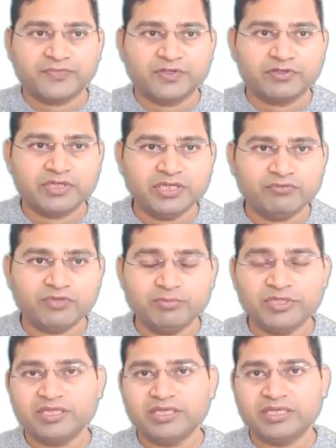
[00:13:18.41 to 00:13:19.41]
Okay, we'll
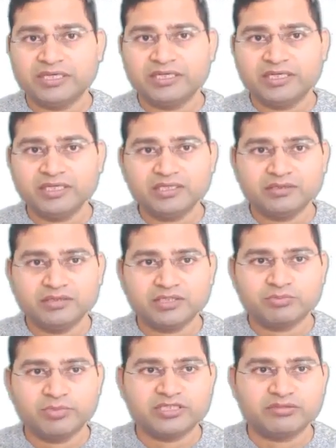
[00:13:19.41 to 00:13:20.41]
be inheriting this
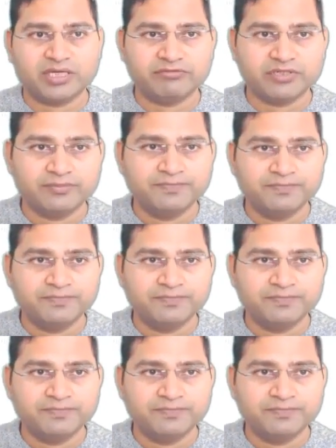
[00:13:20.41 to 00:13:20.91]
base driver.